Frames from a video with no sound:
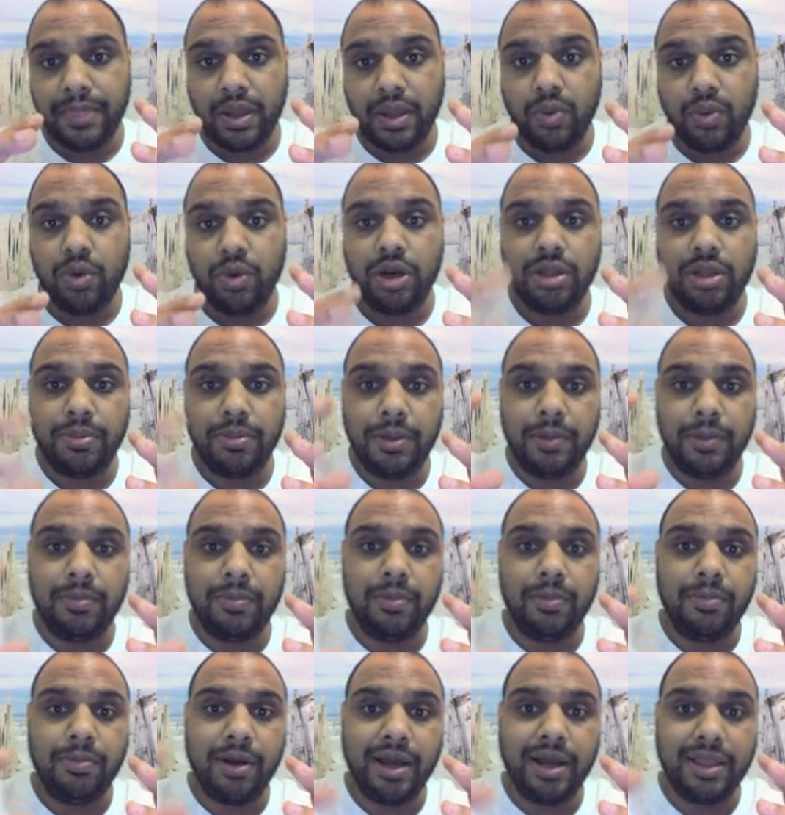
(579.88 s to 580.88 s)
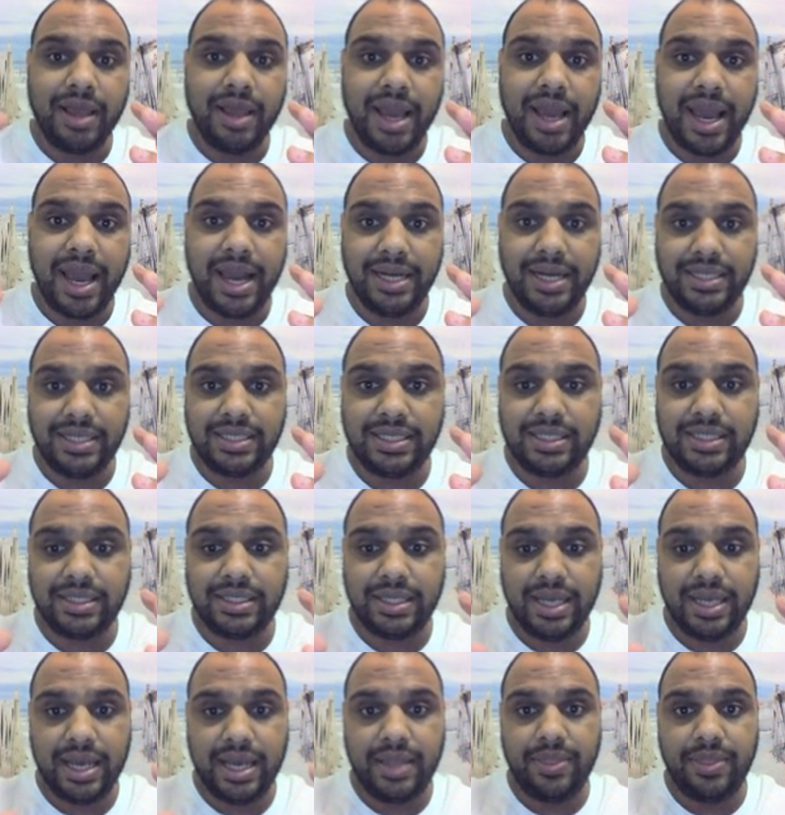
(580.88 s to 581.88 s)
where the people buy the ads,
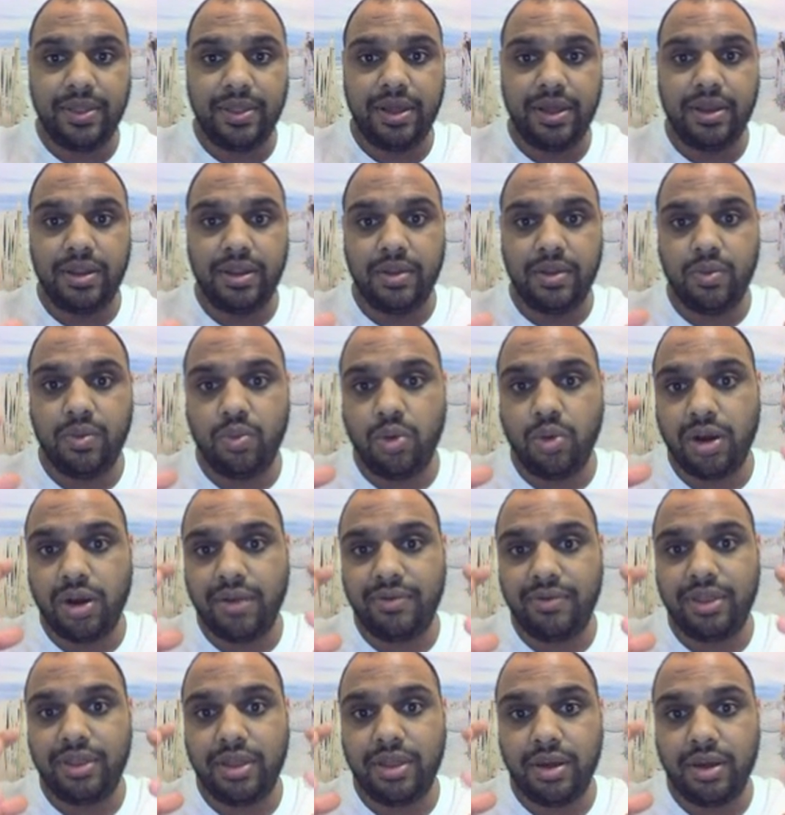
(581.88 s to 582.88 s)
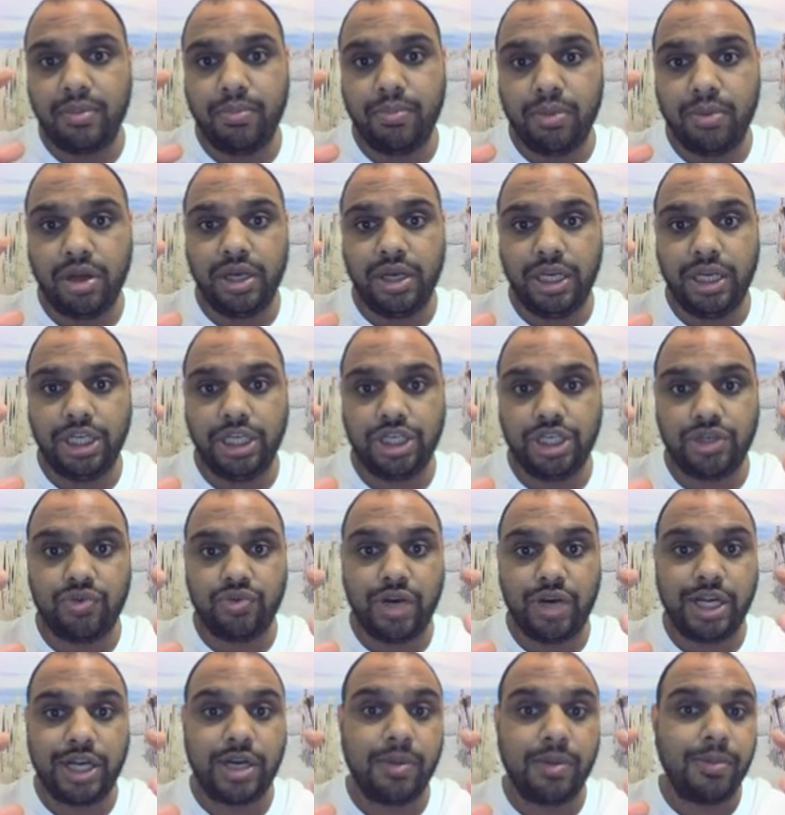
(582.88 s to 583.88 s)
and then whatever the money
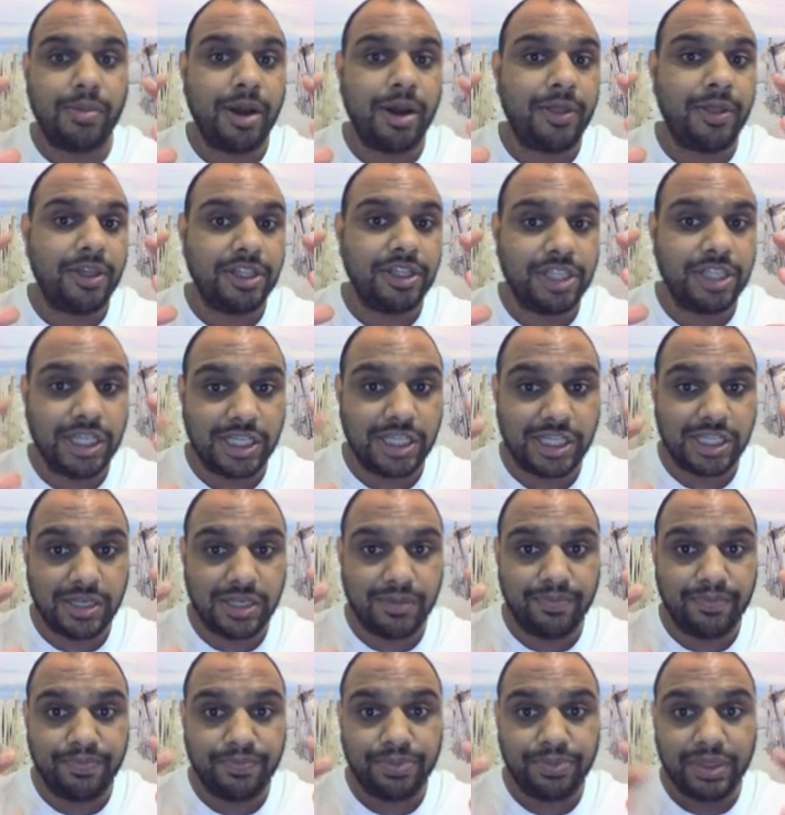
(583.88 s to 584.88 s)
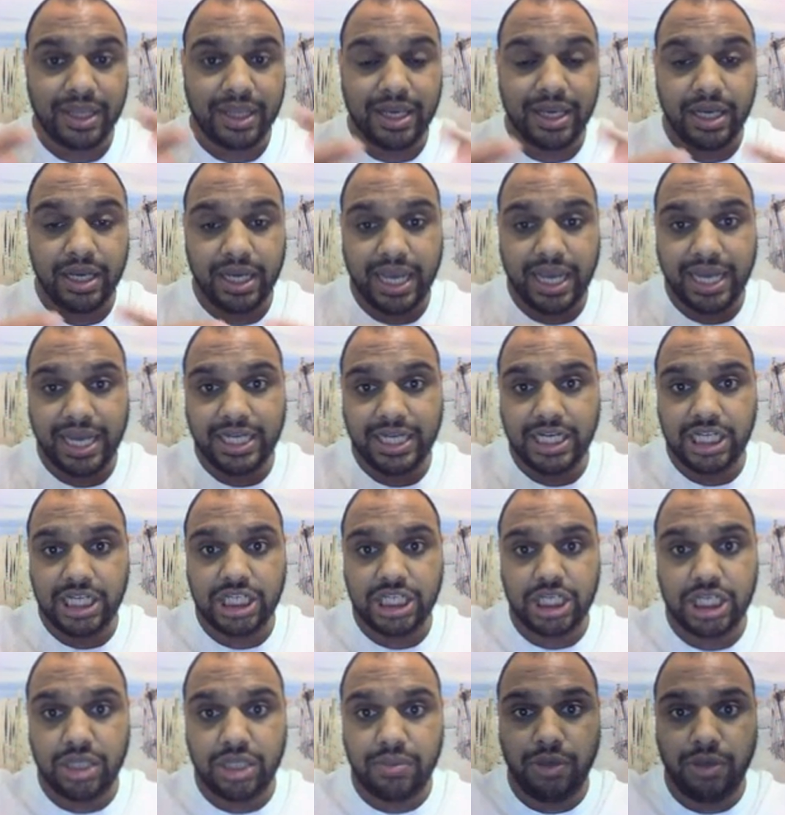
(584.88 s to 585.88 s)
generated by the system get
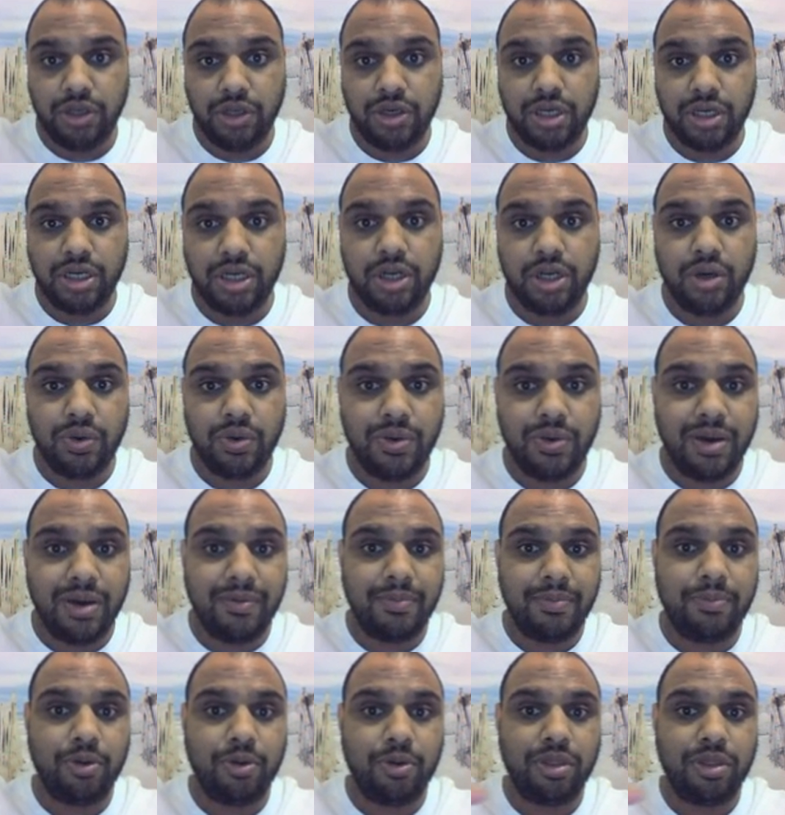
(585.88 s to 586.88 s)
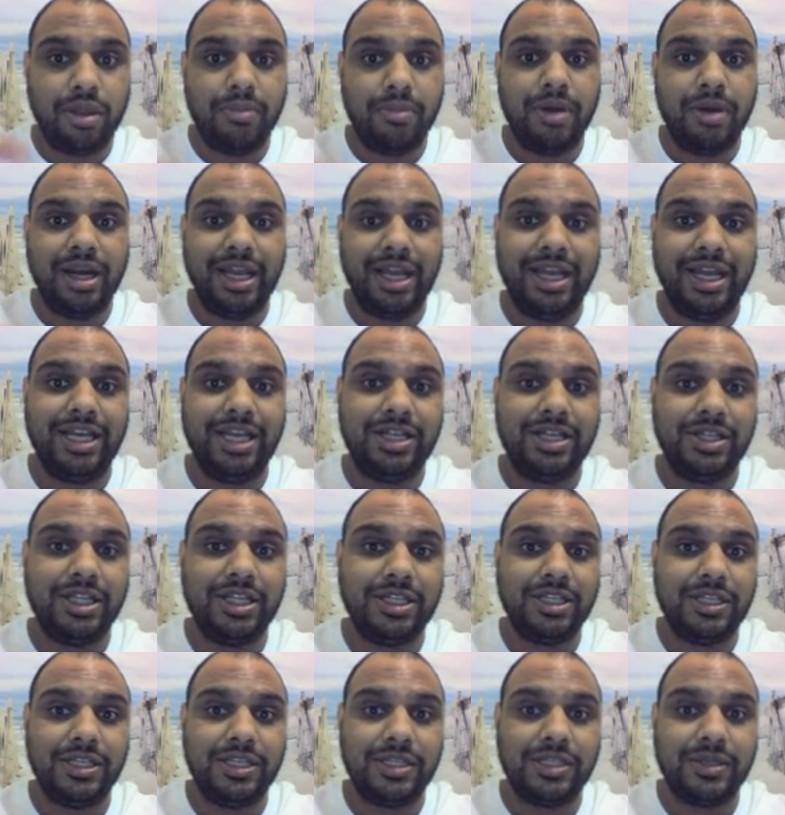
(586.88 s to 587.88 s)
distributed, whoever put the money into the
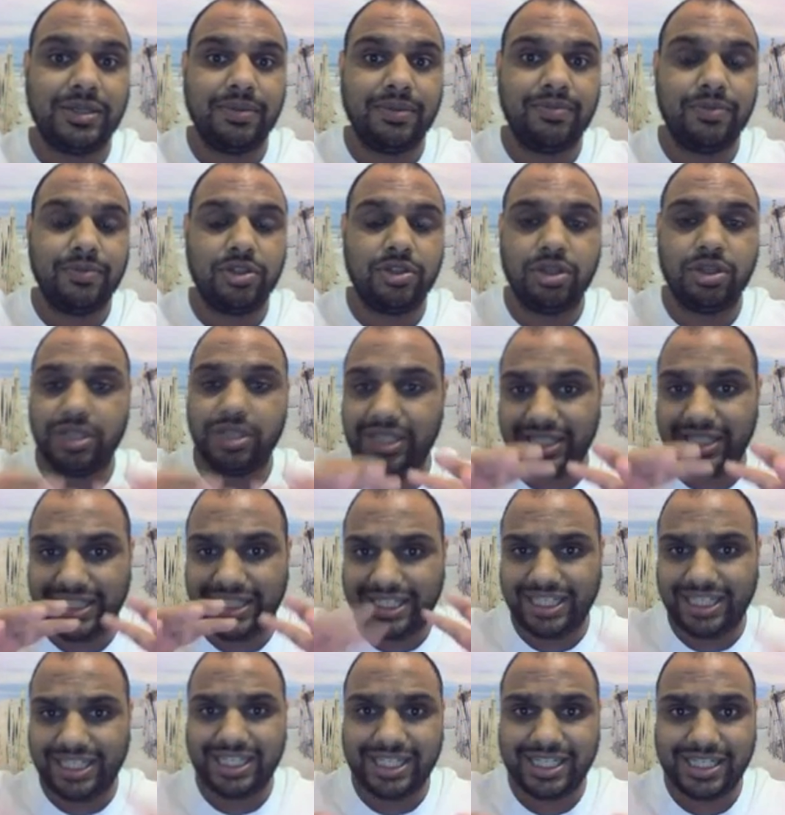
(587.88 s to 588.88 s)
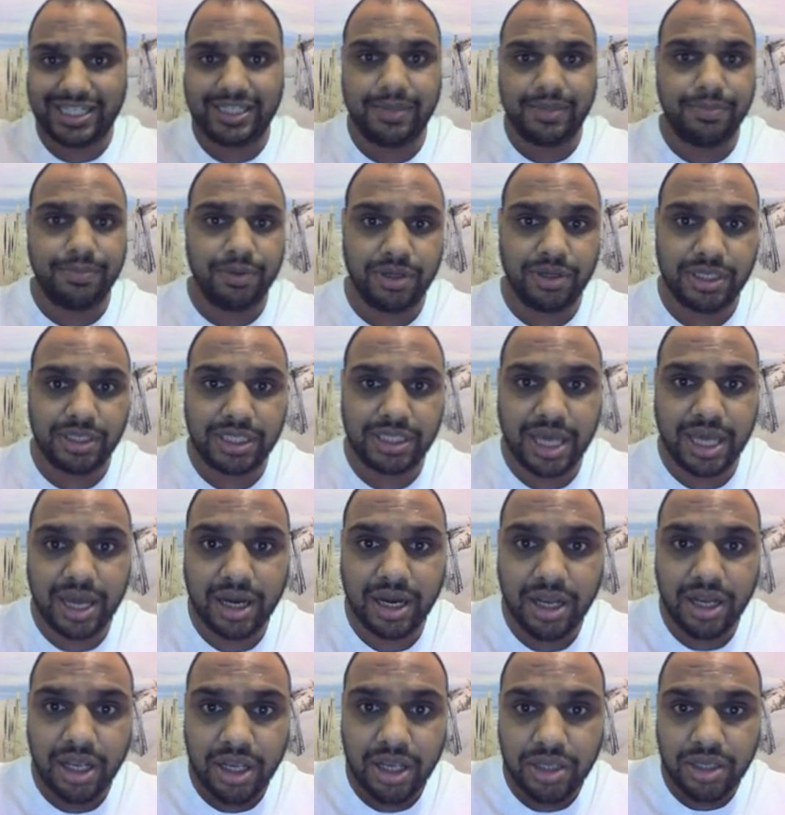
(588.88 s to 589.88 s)
system. So just simple as that.
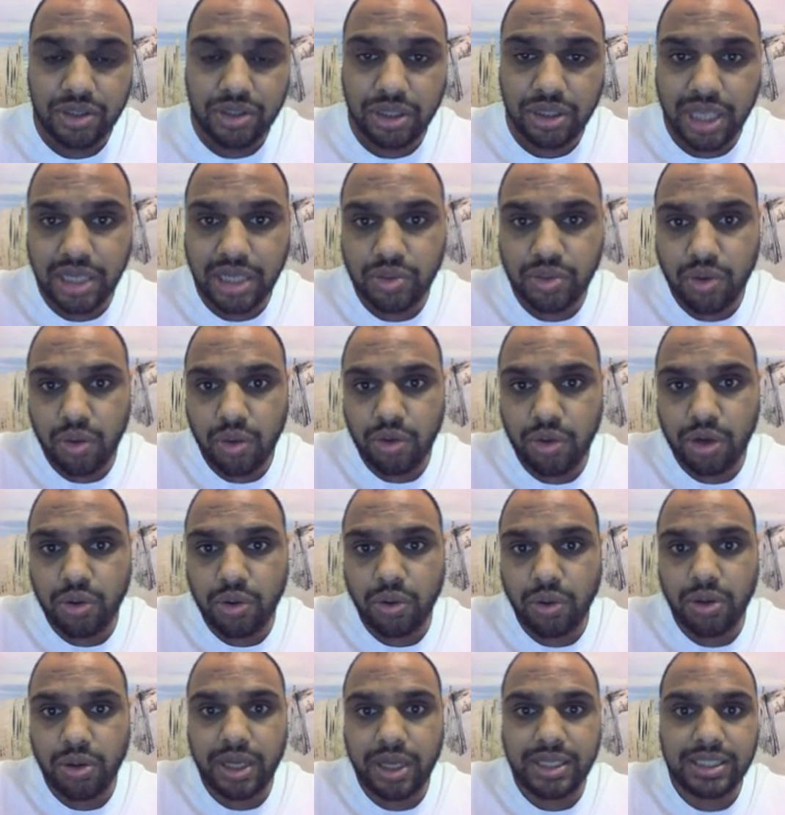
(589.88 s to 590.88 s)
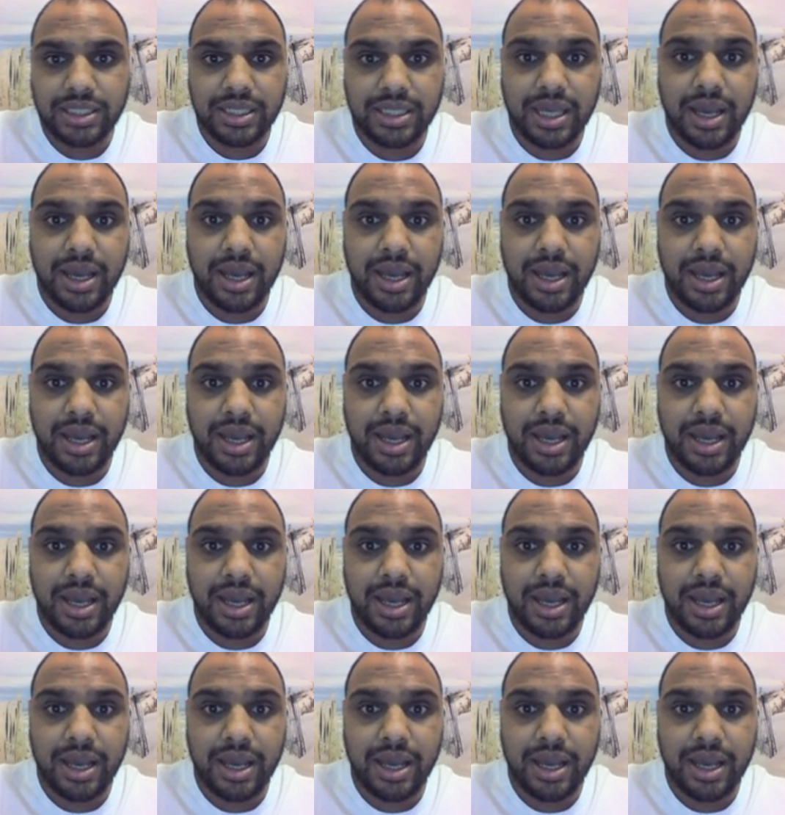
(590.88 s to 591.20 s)
So that's what we call as,